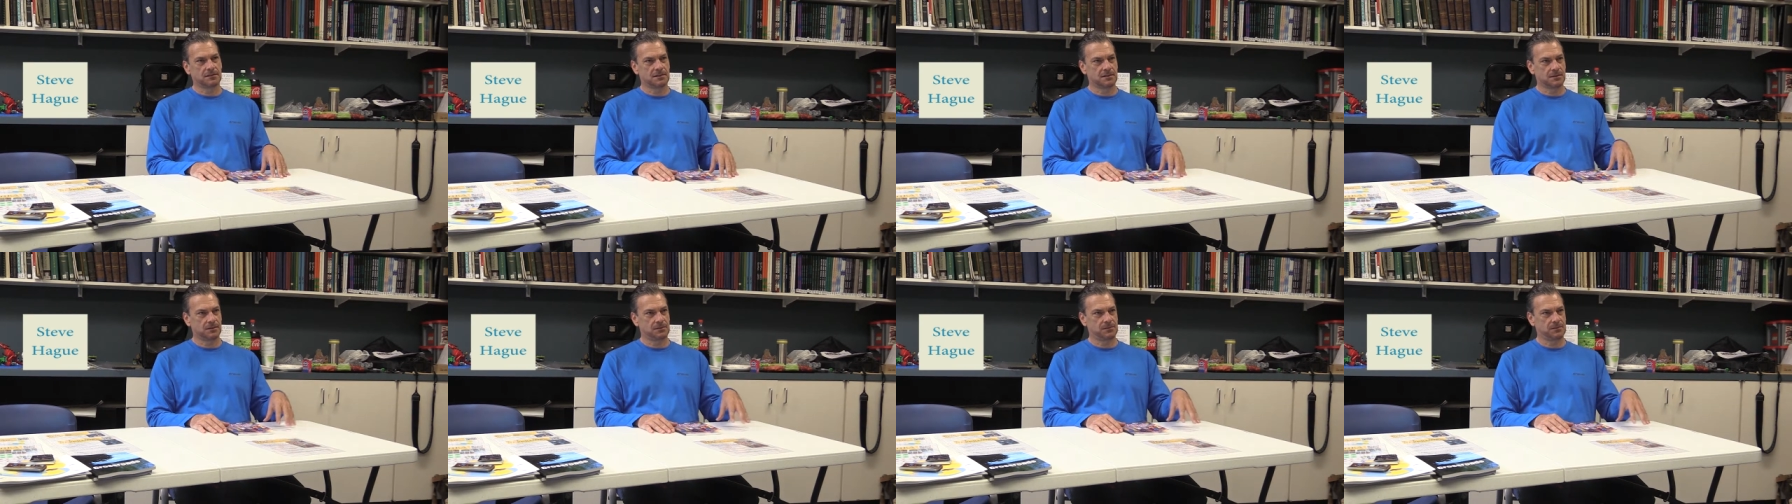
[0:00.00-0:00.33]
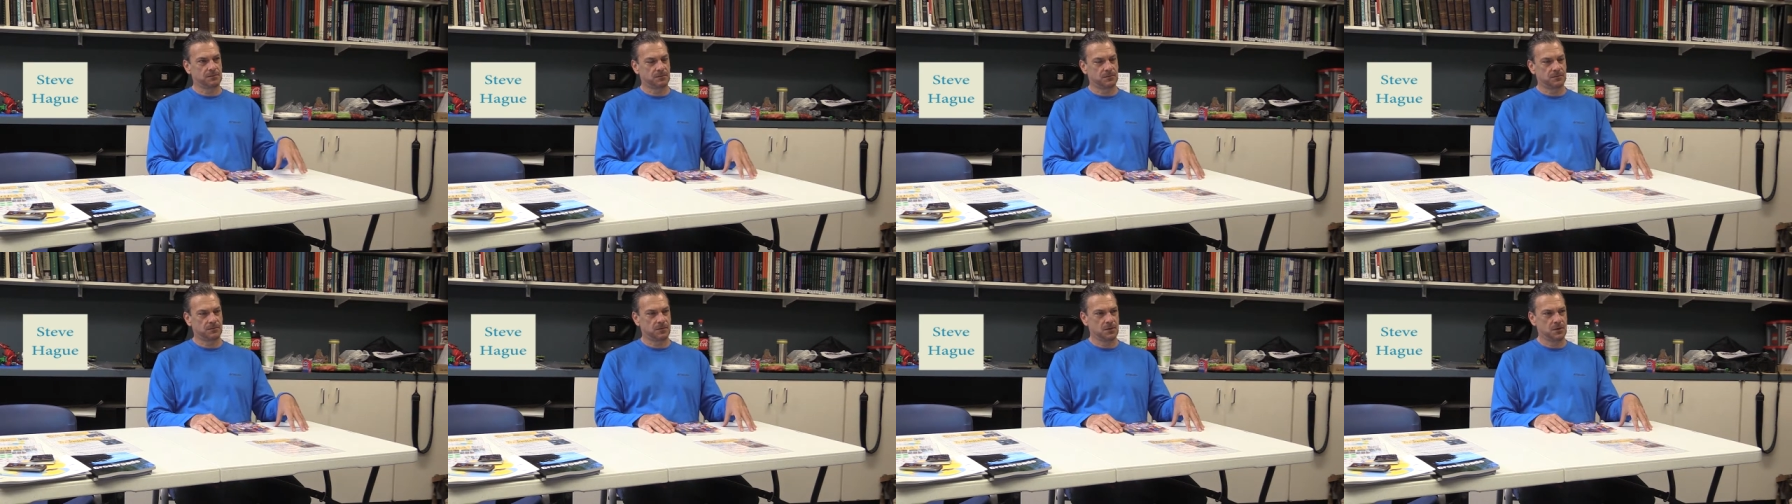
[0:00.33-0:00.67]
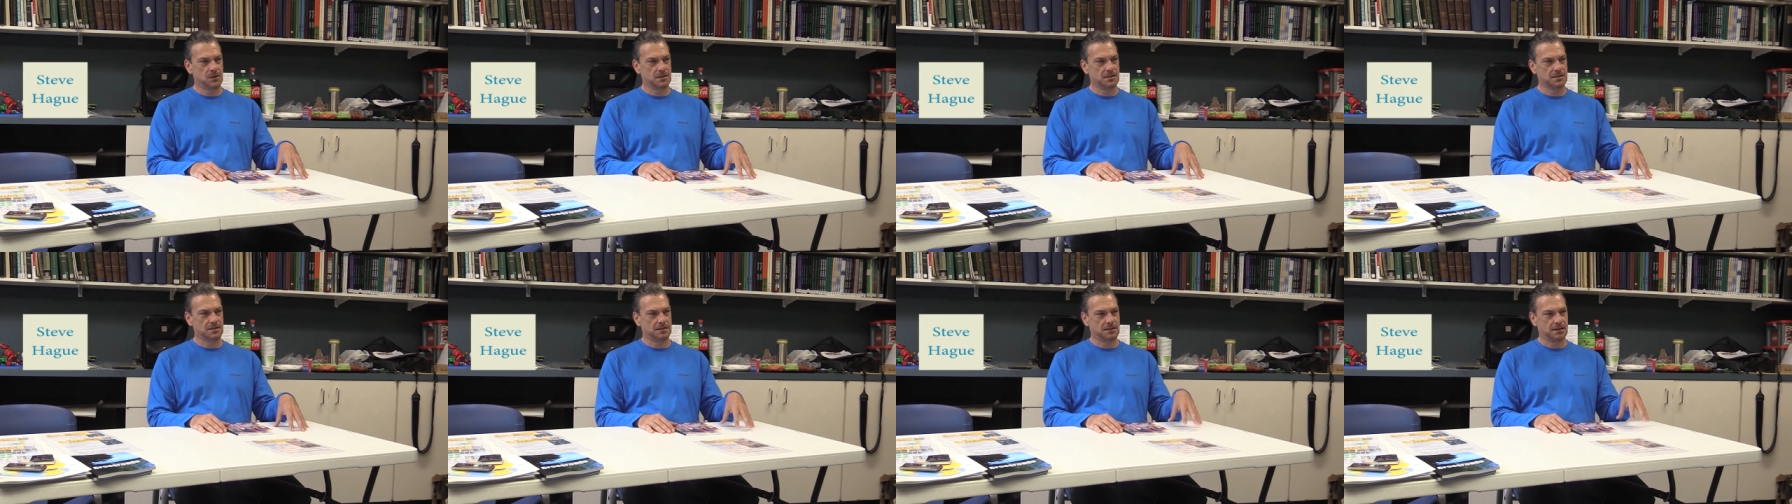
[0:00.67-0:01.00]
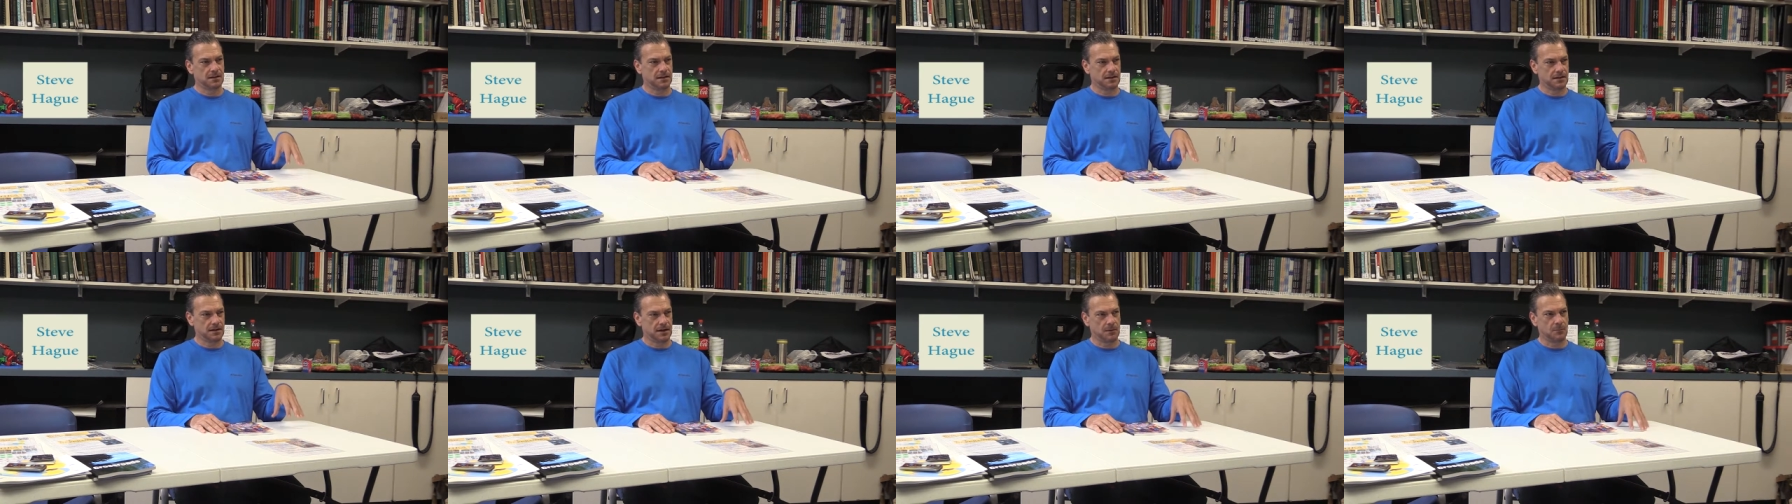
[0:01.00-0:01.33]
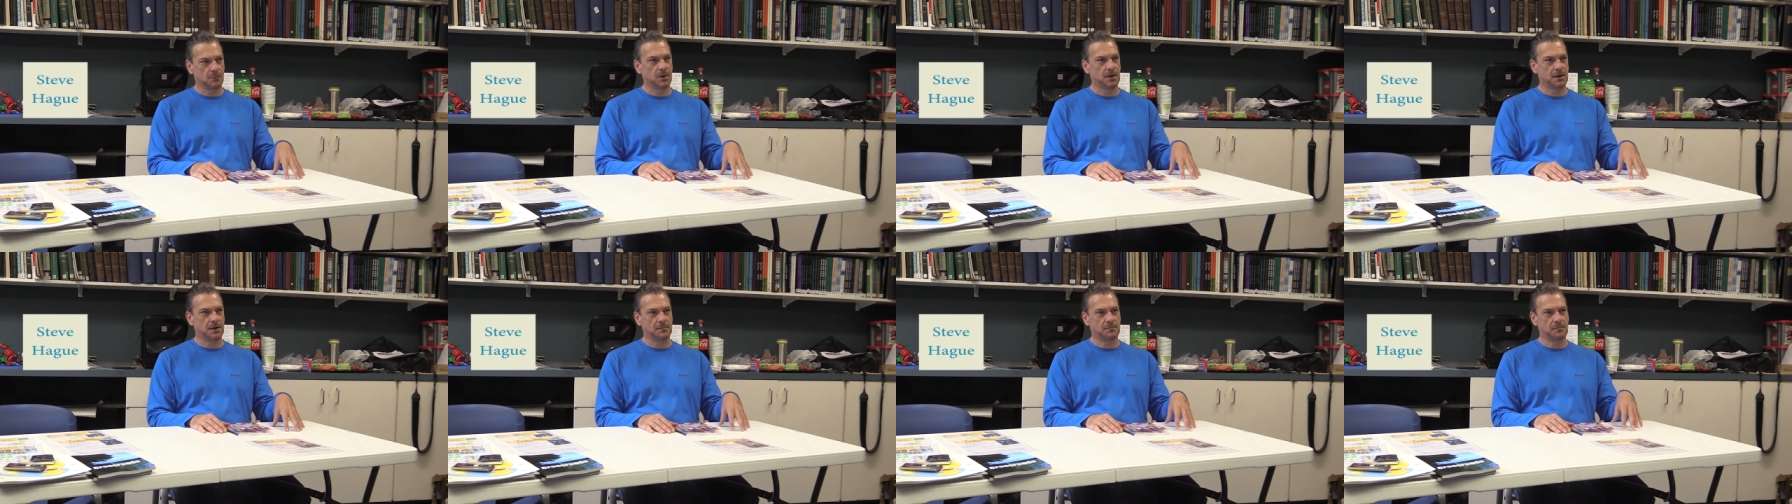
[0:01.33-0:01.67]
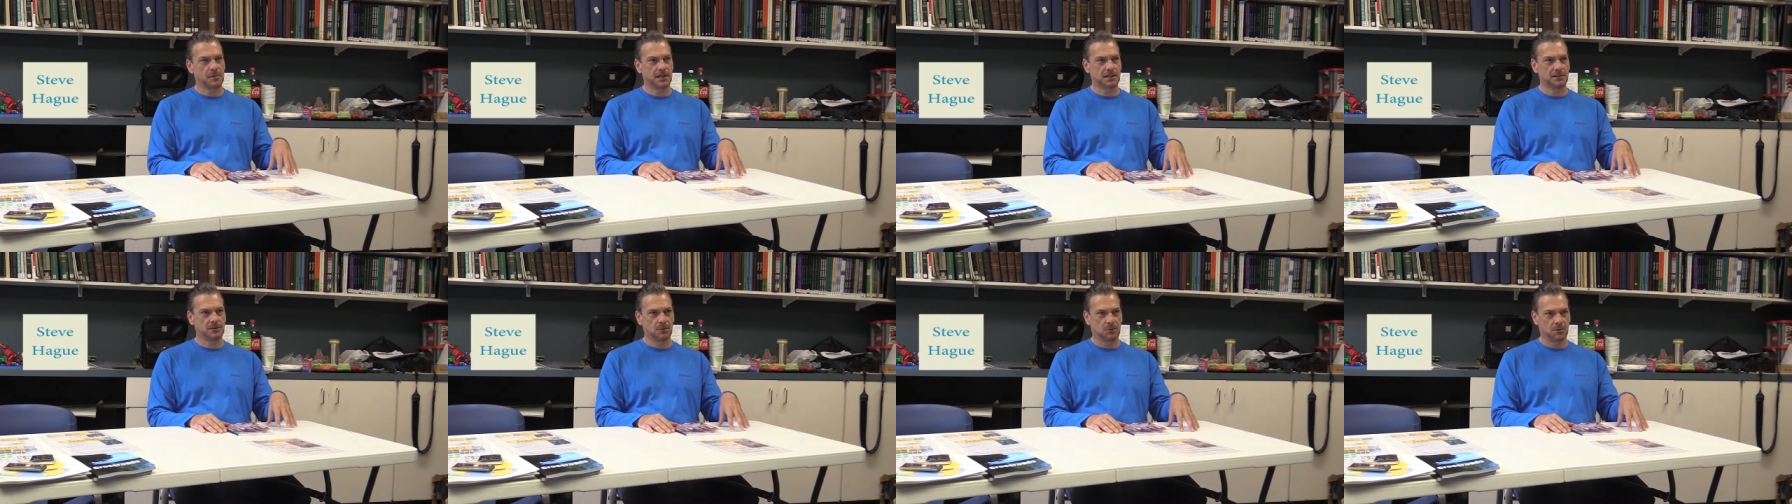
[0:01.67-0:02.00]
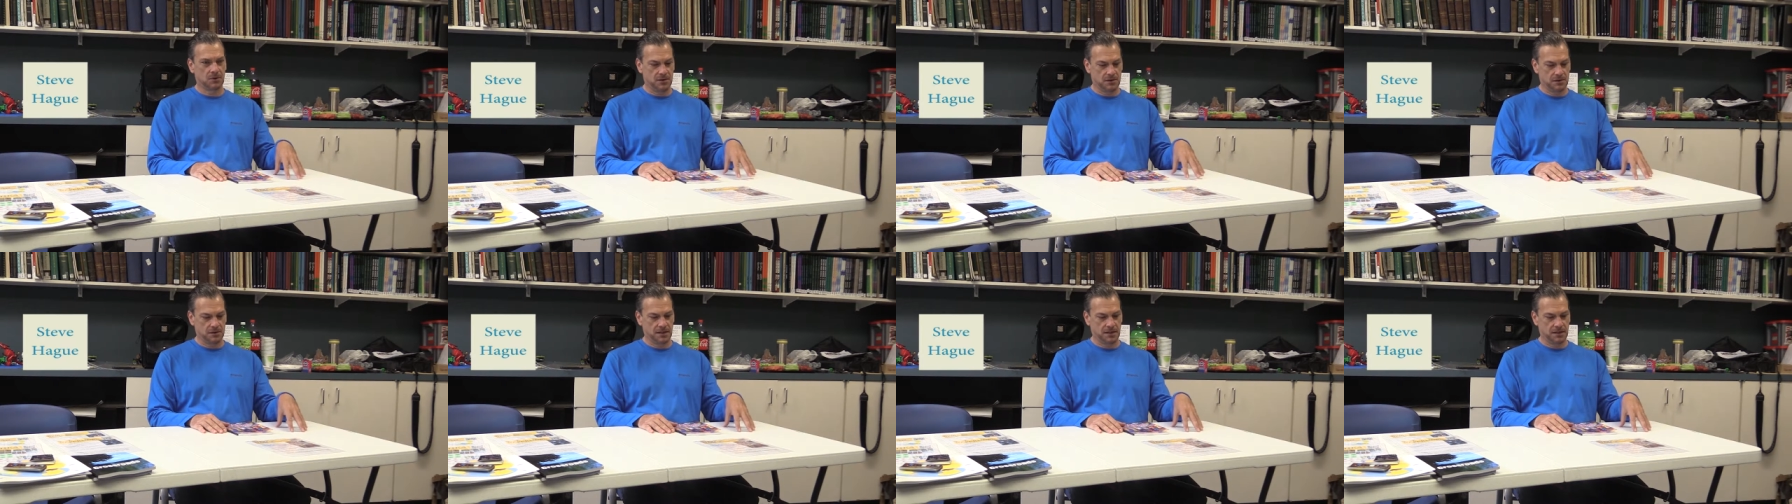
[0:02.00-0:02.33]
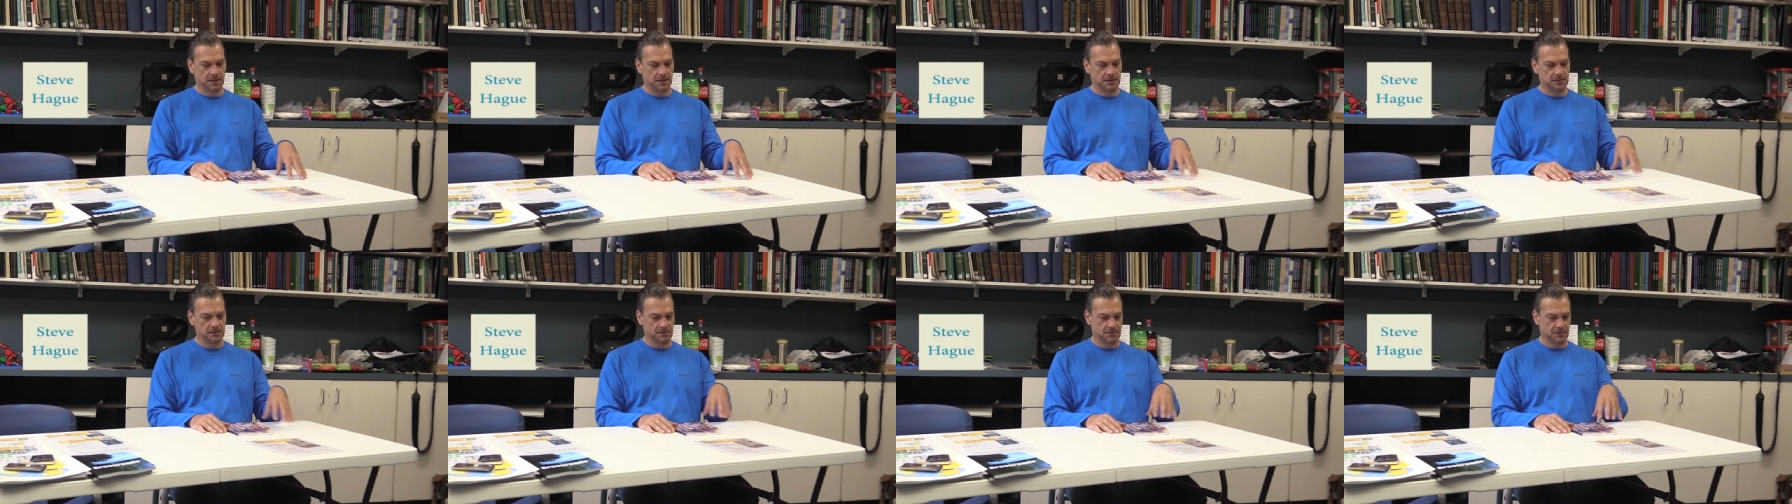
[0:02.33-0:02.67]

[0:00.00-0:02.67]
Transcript: So first I wanted my daughter in it,